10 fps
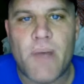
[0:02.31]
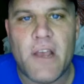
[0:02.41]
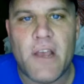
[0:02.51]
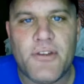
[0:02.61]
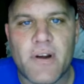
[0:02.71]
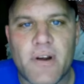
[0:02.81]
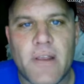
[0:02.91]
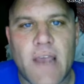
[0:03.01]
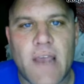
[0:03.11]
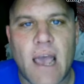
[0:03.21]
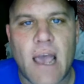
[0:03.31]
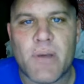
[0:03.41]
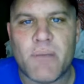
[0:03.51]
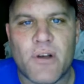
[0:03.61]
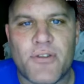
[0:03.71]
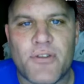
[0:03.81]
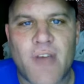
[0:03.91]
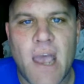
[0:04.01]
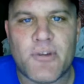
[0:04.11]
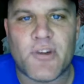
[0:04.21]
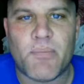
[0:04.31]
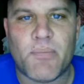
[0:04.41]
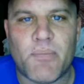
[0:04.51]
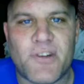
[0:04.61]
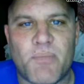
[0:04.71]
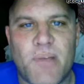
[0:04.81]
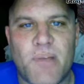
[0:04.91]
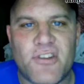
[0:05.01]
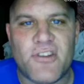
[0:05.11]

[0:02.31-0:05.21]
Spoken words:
Well, basically, epic mealtime is a bunch of